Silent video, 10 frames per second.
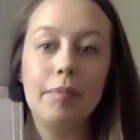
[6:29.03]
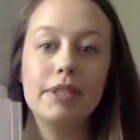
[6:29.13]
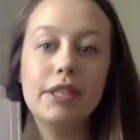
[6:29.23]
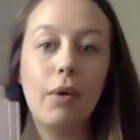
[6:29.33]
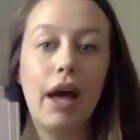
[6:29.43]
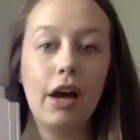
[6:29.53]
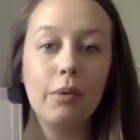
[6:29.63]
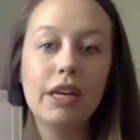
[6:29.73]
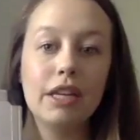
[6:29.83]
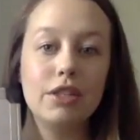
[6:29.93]
So how are
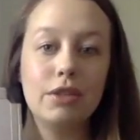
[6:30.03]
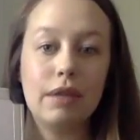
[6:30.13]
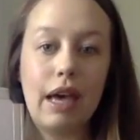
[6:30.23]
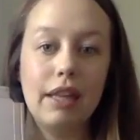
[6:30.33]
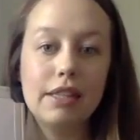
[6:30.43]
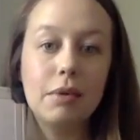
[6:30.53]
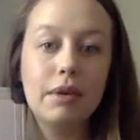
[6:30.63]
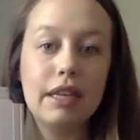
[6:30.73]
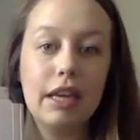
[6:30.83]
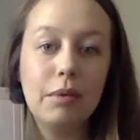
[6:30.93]
we going to do that? So
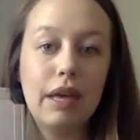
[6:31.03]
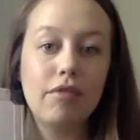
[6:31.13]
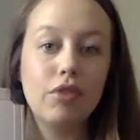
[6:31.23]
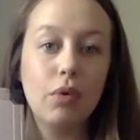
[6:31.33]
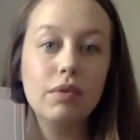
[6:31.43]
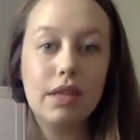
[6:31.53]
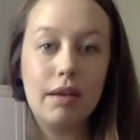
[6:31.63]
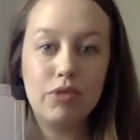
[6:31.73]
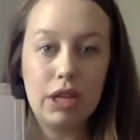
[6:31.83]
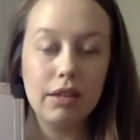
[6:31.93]
again, we have no
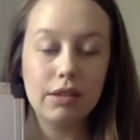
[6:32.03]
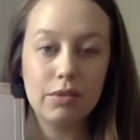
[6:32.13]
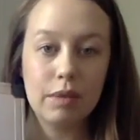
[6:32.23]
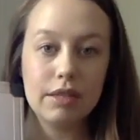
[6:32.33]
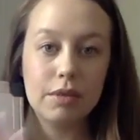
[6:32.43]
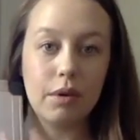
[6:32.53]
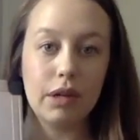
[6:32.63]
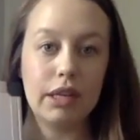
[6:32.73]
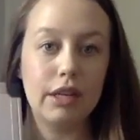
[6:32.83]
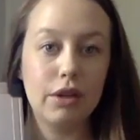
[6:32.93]
subject, right? So our
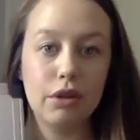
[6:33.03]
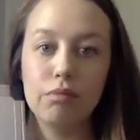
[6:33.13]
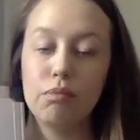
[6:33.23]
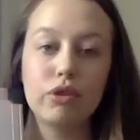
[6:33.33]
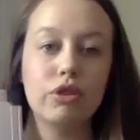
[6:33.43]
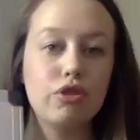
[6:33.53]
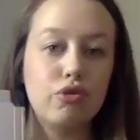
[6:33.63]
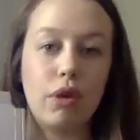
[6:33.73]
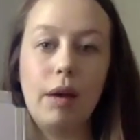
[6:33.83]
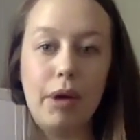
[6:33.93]
ear will just
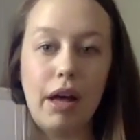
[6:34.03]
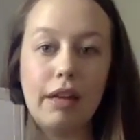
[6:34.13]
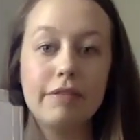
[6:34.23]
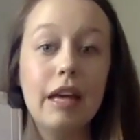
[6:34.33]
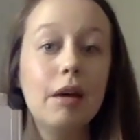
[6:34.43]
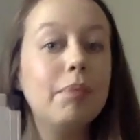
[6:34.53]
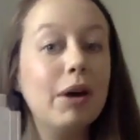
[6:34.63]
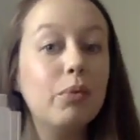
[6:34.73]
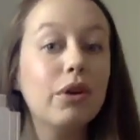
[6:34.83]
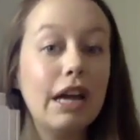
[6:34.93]
drop off.
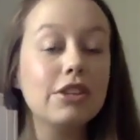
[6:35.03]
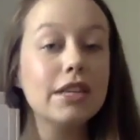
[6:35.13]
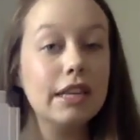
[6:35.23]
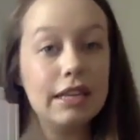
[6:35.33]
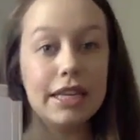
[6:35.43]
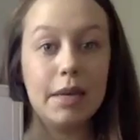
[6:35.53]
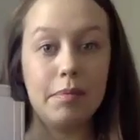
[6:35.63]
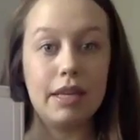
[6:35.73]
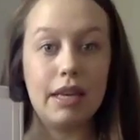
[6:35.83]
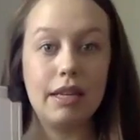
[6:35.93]
But we're actually going to
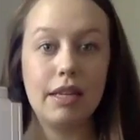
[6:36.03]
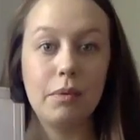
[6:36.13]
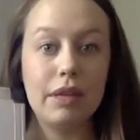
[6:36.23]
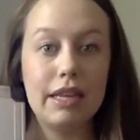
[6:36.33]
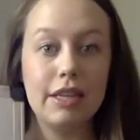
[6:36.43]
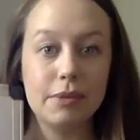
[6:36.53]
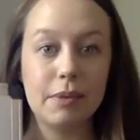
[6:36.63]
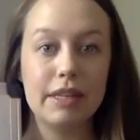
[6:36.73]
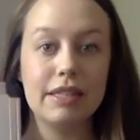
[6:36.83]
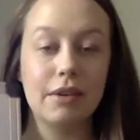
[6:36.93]
keep the ending with these
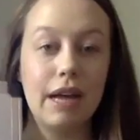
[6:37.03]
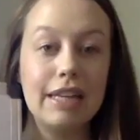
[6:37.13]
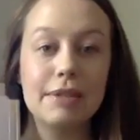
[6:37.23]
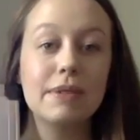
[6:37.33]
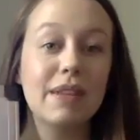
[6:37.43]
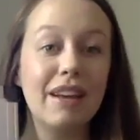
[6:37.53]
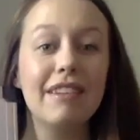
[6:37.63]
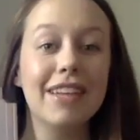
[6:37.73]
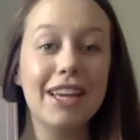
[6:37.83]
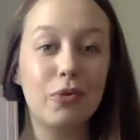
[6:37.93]
ones, all right? So it's going to
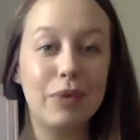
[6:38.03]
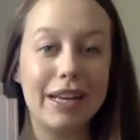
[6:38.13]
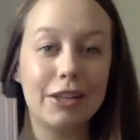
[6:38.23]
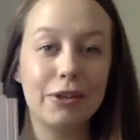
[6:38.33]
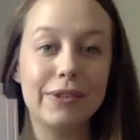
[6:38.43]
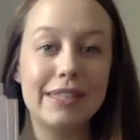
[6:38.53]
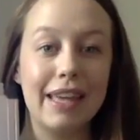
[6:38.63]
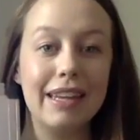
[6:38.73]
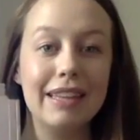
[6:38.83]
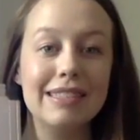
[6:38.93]
look like a regular
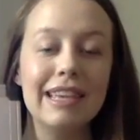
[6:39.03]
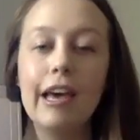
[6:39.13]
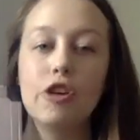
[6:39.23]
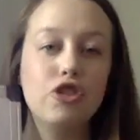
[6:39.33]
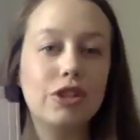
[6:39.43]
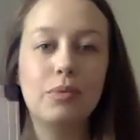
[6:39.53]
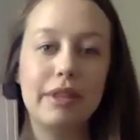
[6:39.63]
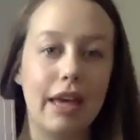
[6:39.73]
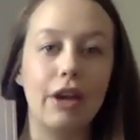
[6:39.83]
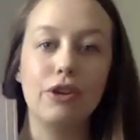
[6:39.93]
sentence, just
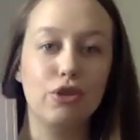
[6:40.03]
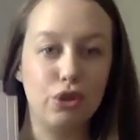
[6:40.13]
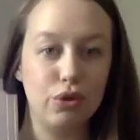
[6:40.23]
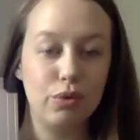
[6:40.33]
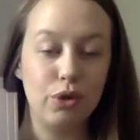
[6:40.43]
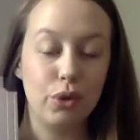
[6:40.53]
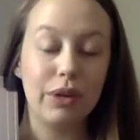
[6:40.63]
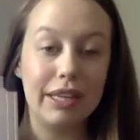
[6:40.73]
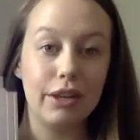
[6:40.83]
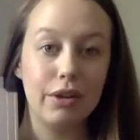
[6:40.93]
without your
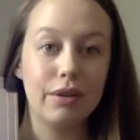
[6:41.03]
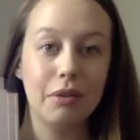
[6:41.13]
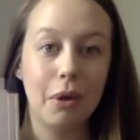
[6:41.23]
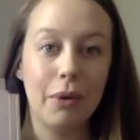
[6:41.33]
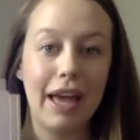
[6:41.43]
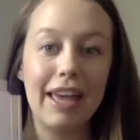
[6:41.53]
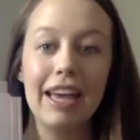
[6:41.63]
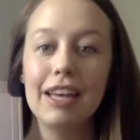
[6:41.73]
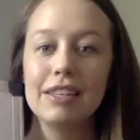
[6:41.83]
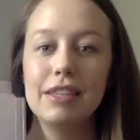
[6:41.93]
ear. Okay.
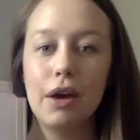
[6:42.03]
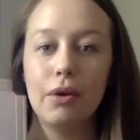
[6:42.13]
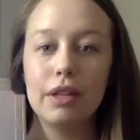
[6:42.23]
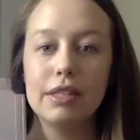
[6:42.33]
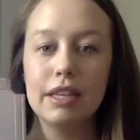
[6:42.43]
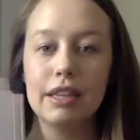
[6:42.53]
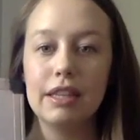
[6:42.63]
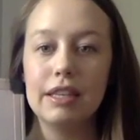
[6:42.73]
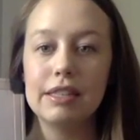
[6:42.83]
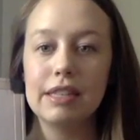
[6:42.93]
So let's look at
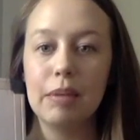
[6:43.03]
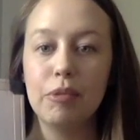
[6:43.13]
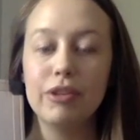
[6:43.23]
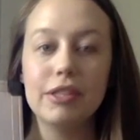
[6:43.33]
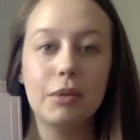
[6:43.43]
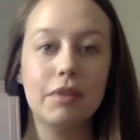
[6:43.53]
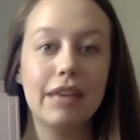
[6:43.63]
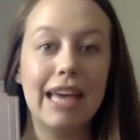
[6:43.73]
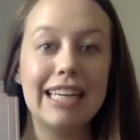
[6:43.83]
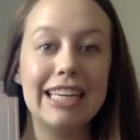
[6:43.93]
the example. So we've
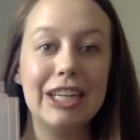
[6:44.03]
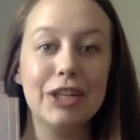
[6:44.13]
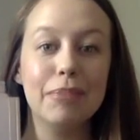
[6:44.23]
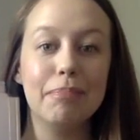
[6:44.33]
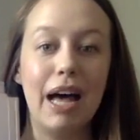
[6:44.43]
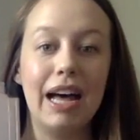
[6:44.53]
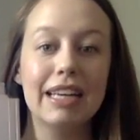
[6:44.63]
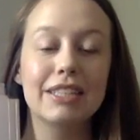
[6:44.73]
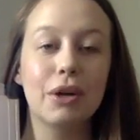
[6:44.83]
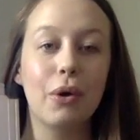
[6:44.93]
got ihr
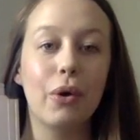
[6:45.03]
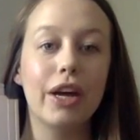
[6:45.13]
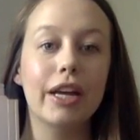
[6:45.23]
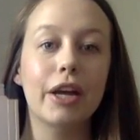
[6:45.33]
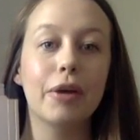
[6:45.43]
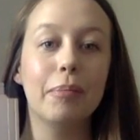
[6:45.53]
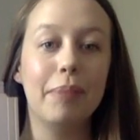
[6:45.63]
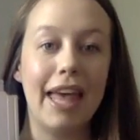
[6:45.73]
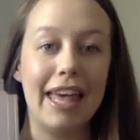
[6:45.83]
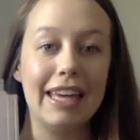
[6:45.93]
macht eure
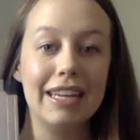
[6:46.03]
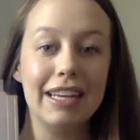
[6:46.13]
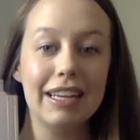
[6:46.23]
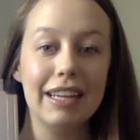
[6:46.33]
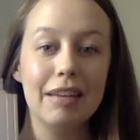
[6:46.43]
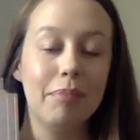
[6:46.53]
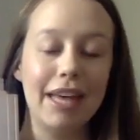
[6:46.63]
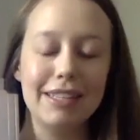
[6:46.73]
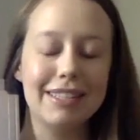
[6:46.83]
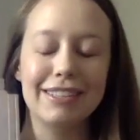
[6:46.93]

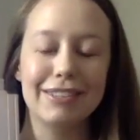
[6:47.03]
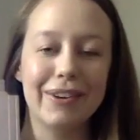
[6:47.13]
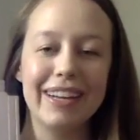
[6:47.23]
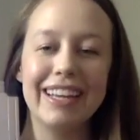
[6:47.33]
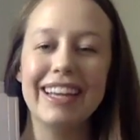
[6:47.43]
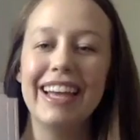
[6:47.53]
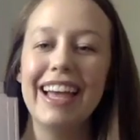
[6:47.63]
Bett. Sorry.